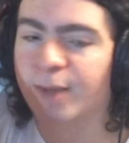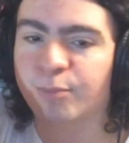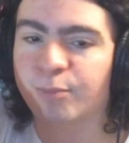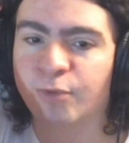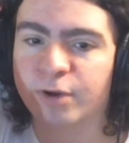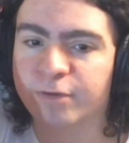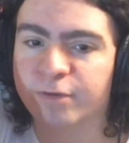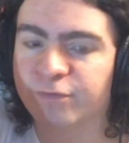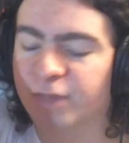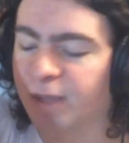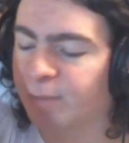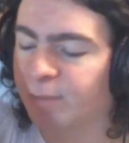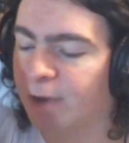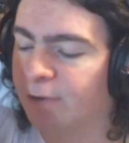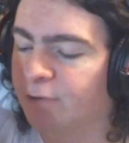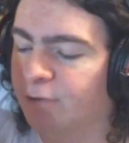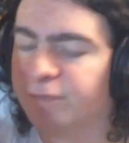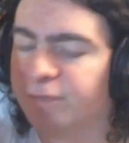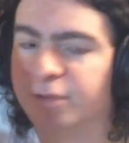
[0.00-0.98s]
one of them. I
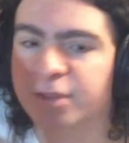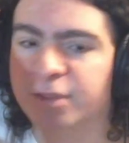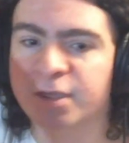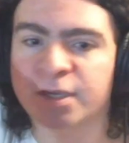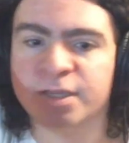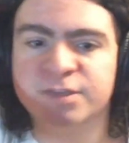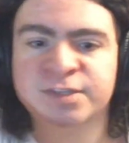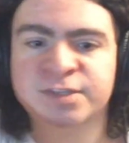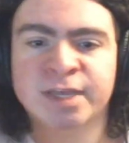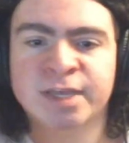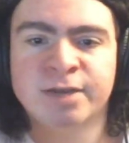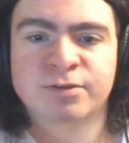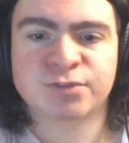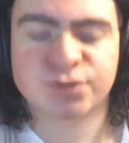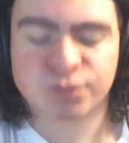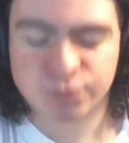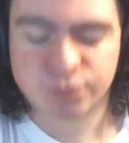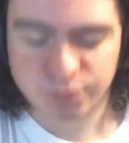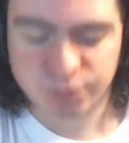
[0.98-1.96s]
don't even think it
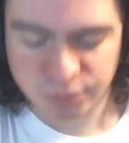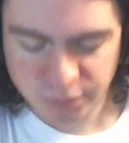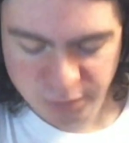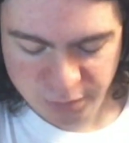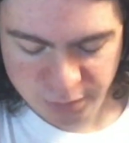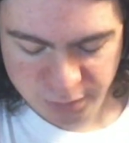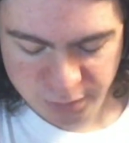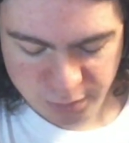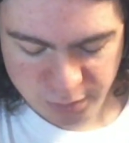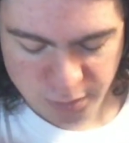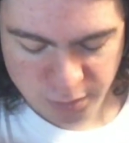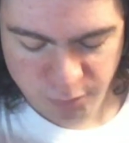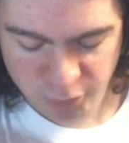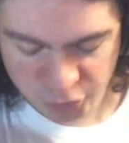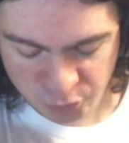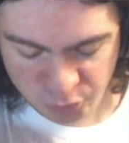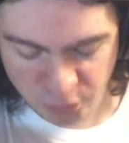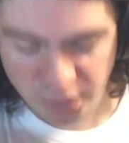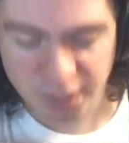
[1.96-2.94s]
tells you
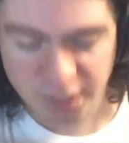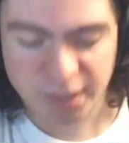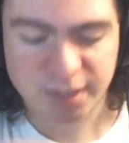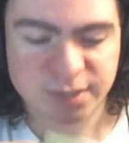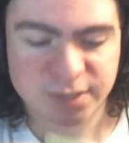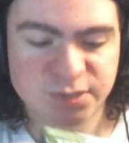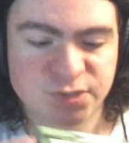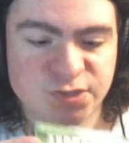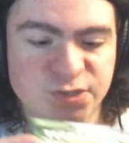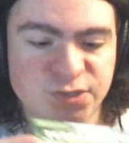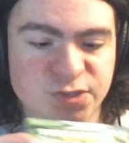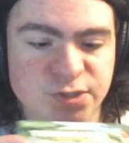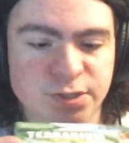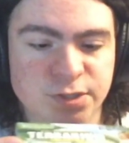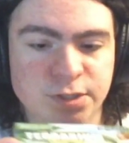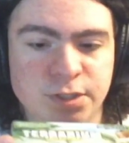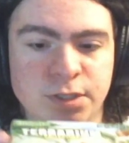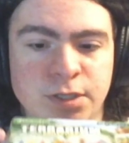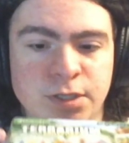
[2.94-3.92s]
which one it is.
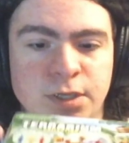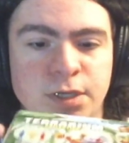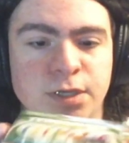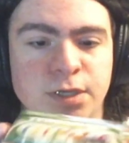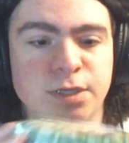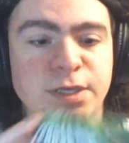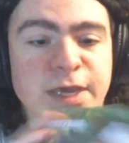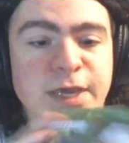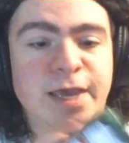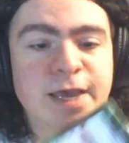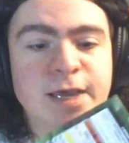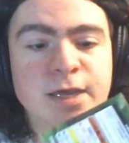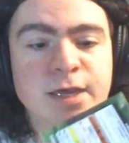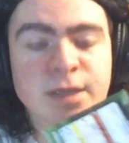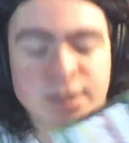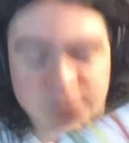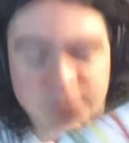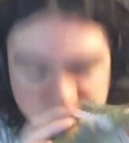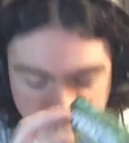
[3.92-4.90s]
Yeah,
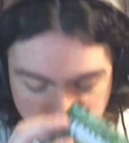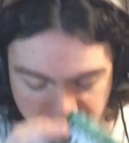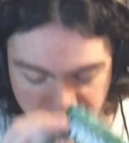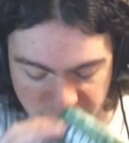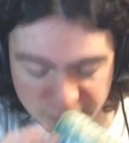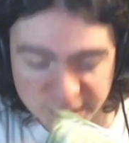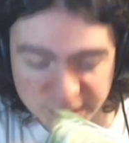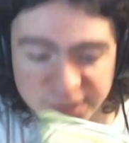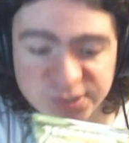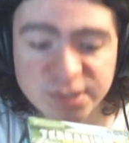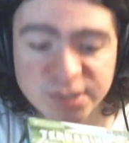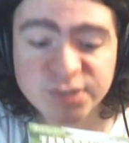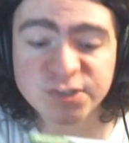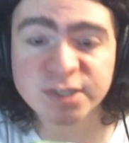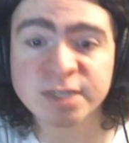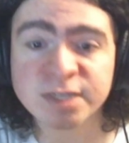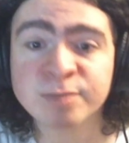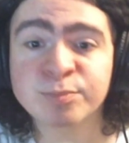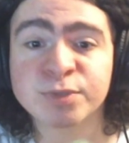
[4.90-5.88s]
so this is
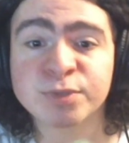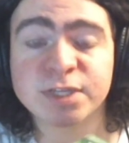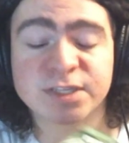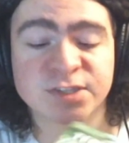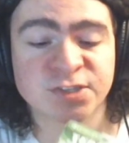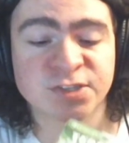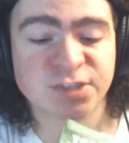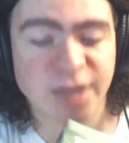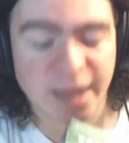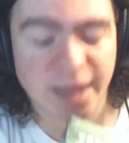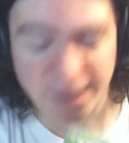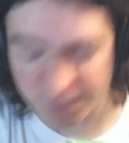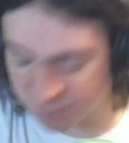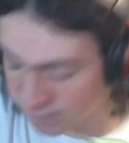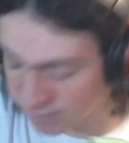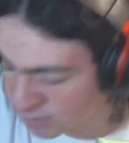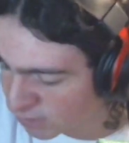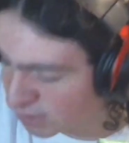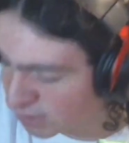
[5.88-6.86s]
the complete set.
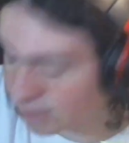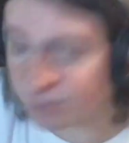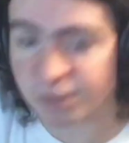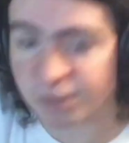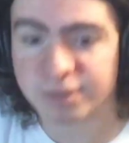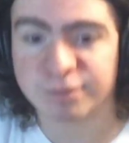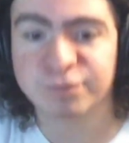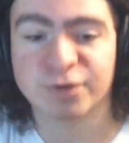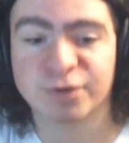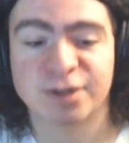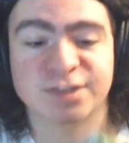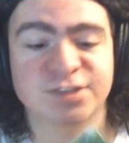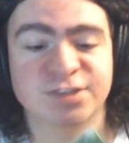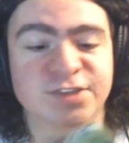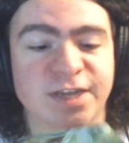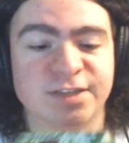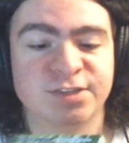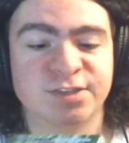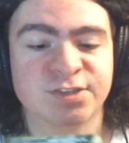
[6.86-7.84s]
The seal on the front
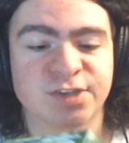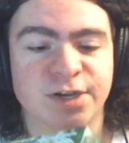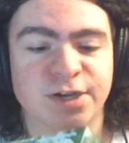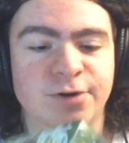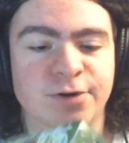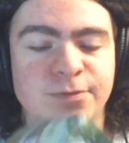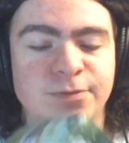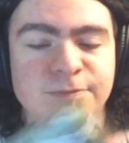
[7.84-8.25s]
said so.